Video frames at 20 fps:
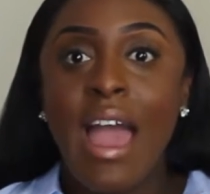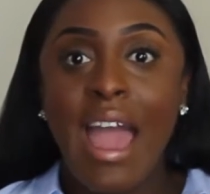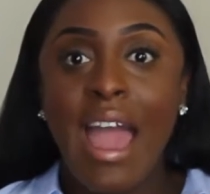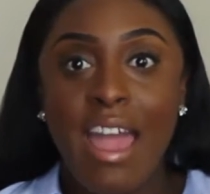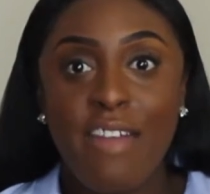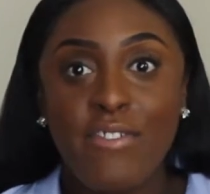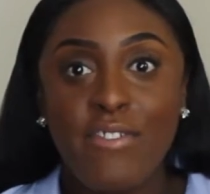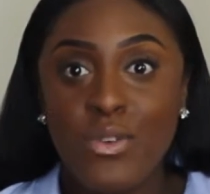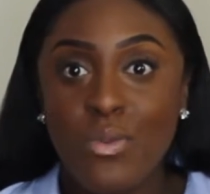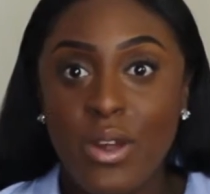
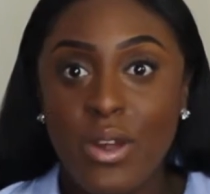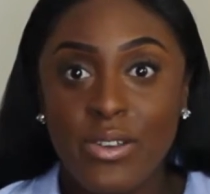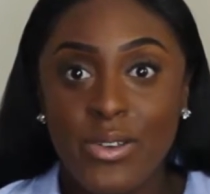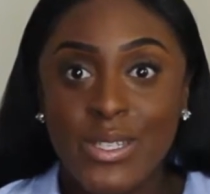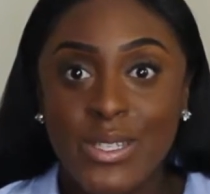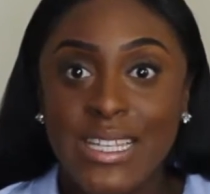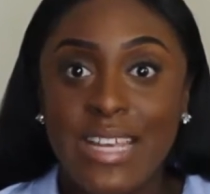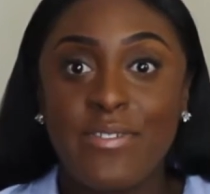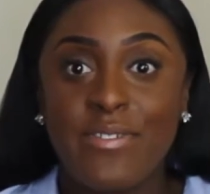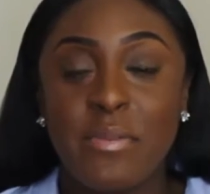everyone
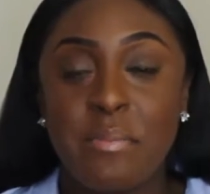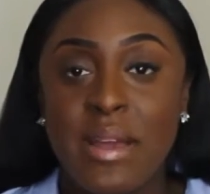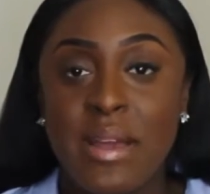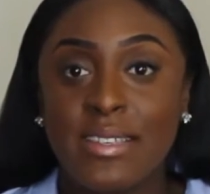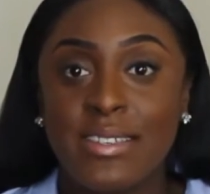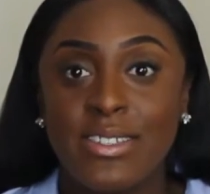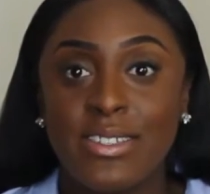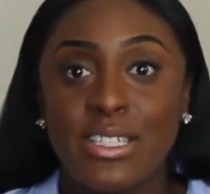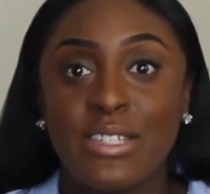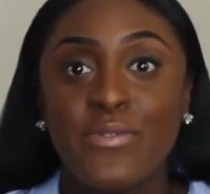who's leaving
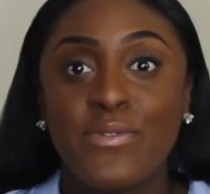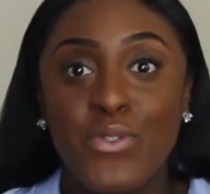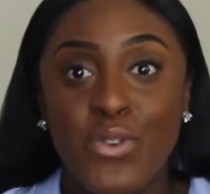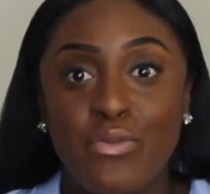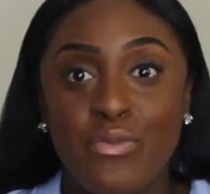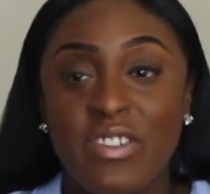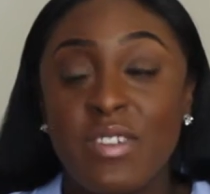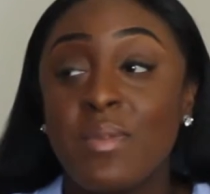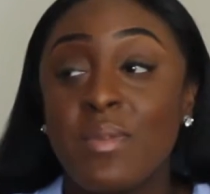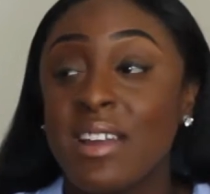messages for
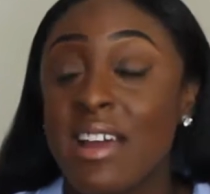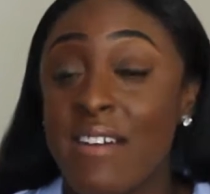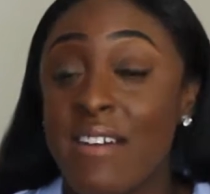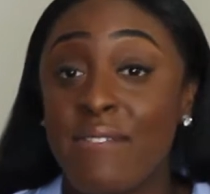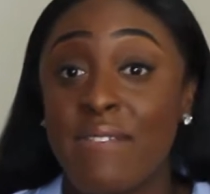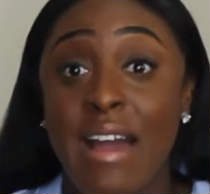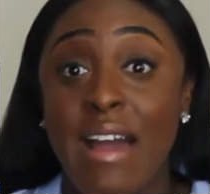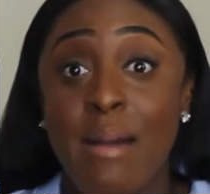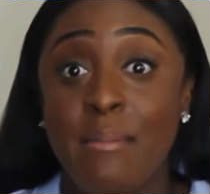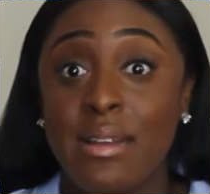Reem and her
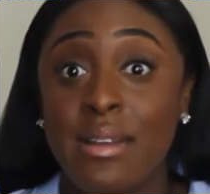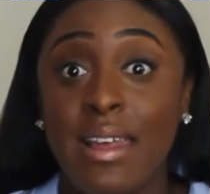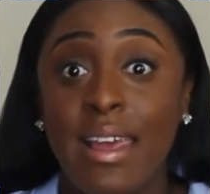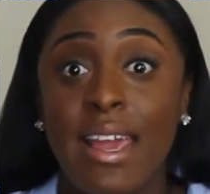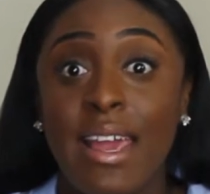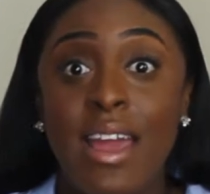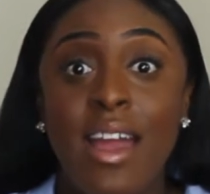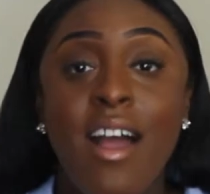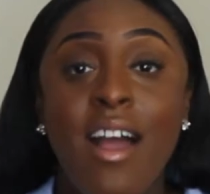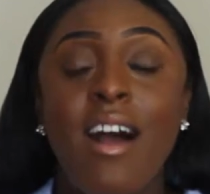
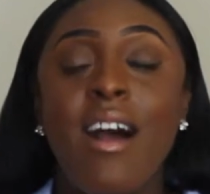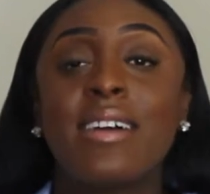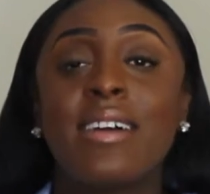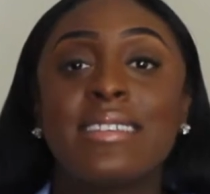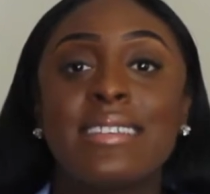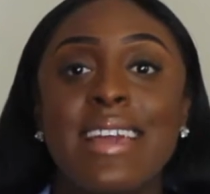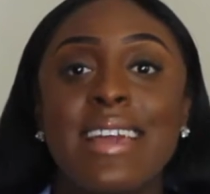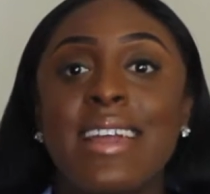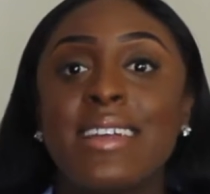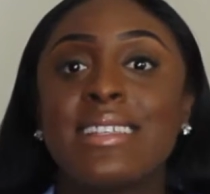family are
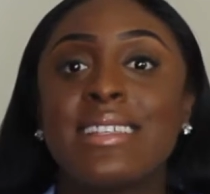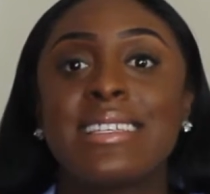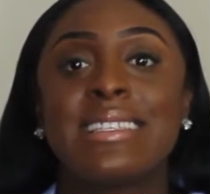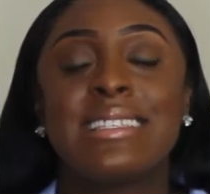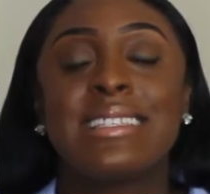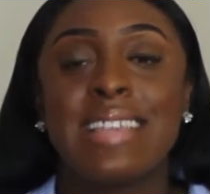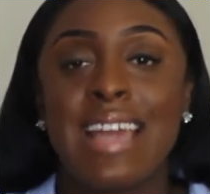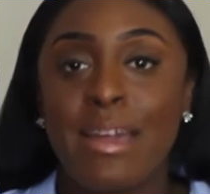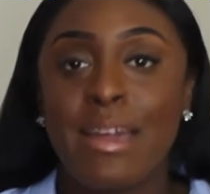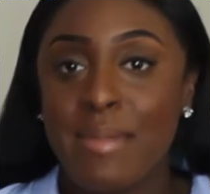saying the
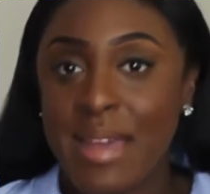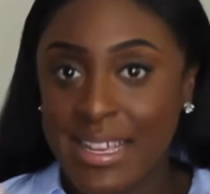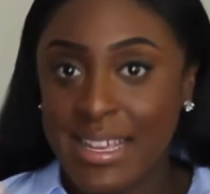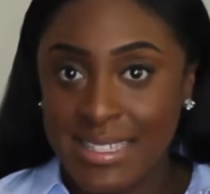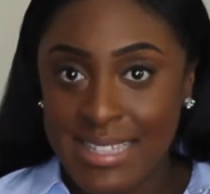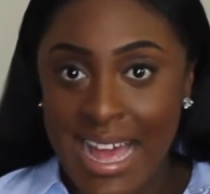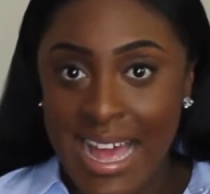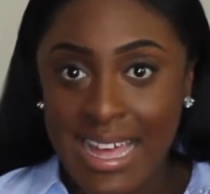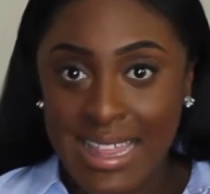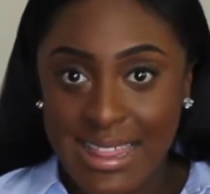same
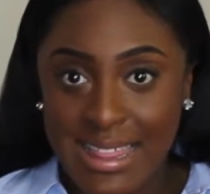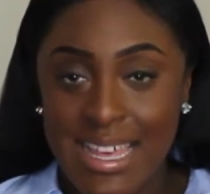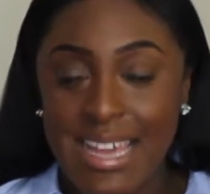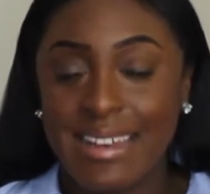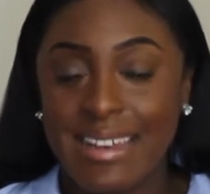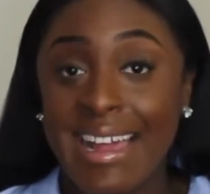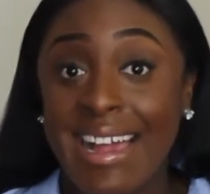exact thing.